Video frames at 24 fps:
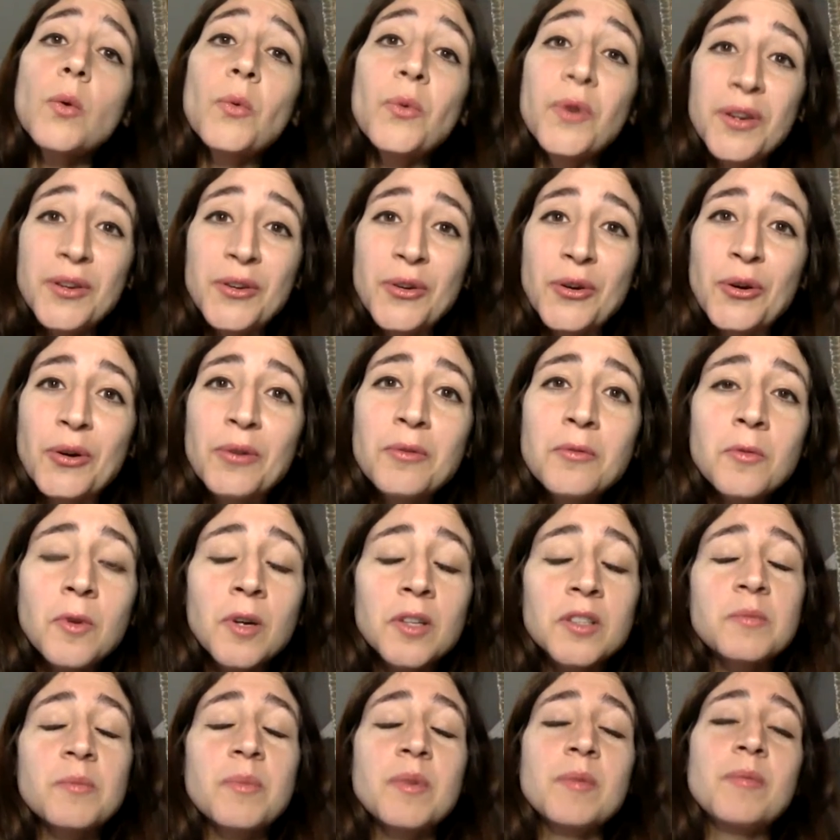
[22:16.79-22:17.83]
we know
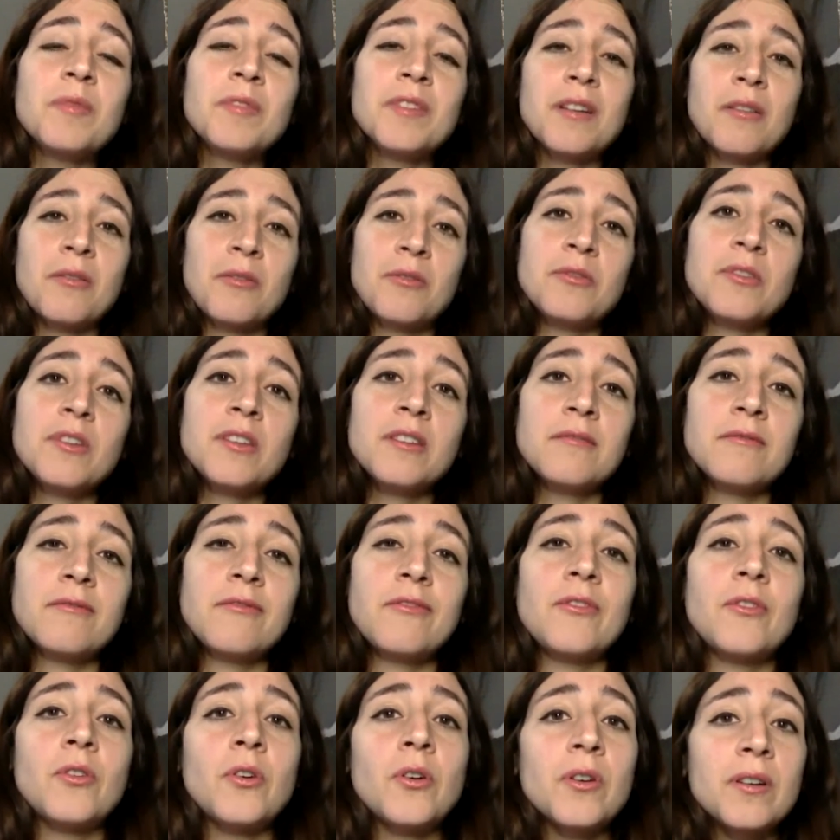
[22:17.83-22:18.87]
what people are looking
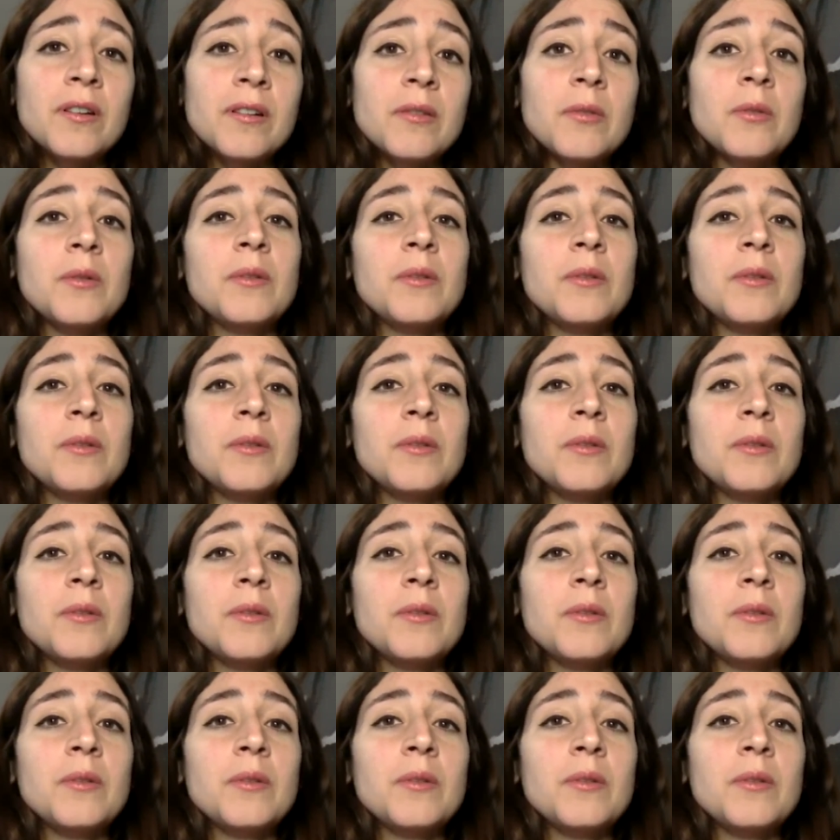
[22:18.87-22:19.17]
for